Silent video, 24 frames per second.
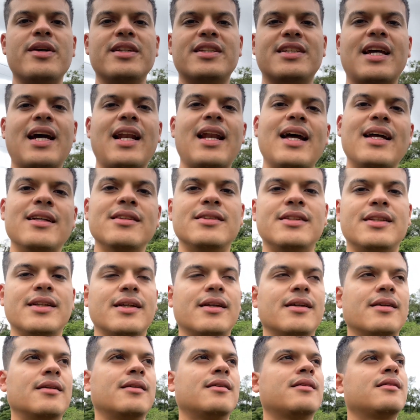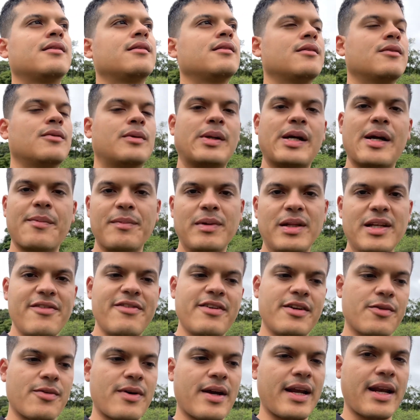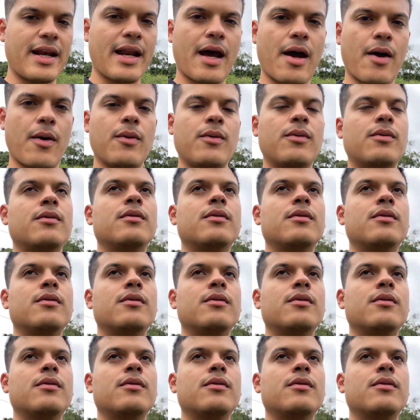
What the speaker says: Escalante, where I'm living right now.